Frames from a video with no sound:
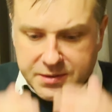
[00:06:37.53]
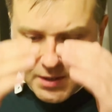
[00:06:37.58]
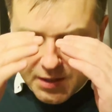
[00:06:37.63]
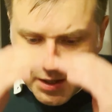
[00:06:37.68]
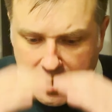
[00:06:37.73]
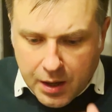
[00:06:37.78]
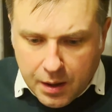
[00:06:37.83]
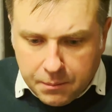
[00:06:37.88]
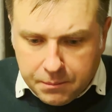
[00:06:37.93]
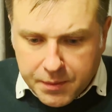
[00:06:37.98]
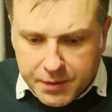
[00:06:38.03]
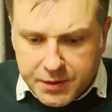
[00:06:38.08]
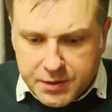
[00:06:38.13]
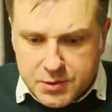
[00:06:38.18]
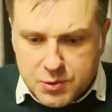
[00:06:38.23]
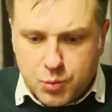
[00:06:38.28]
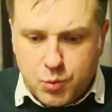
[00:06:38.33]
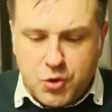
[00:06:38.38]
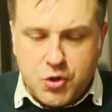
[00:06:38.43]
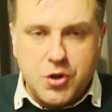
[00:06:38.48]
the
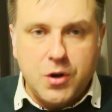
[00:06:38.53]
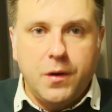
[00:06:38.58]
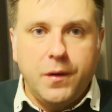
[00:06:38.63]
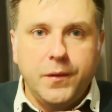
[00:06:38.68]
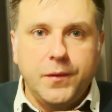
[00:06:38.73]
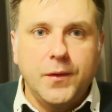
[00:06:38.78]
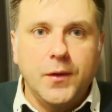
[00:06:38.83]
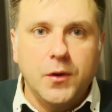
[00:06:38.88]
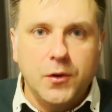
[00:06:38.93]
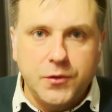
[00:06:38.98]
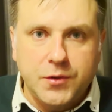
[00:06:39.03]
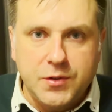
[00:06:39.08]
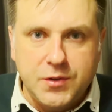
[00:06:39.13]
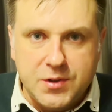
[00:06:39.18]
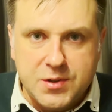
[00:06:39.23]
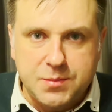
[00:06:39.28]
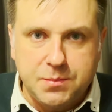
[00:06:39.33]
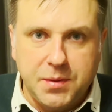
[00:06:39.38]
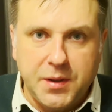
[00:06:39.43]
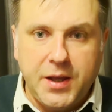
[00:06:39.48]
components which are not
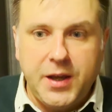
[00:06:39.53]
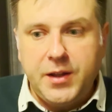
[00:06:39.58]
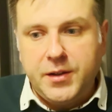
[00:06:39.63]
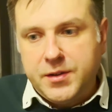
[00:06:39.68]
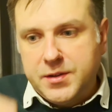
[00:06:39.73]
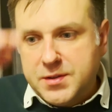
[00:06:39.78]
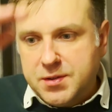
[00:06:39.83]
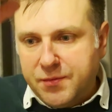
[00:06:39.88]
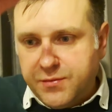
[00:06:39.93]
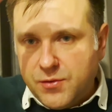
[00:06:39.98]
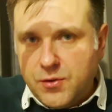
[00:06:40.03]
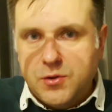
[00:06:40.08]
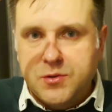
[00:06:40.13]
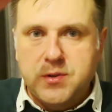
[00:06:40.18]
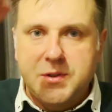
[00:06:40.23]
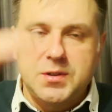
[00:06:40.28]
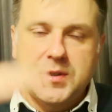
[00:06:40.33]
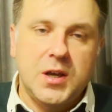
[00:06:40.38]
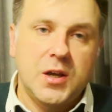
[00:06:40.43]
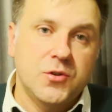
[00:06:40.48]
displayed in the
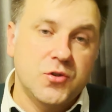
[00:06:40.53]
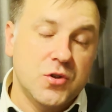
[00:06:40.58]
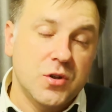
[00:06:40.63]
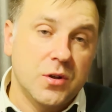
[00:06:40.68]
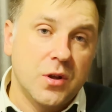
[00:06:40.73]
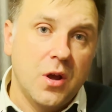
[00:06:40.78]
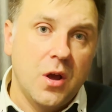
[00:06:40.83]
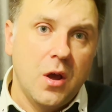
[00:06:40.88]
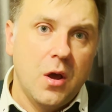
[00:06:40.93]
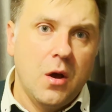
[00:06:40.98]
first section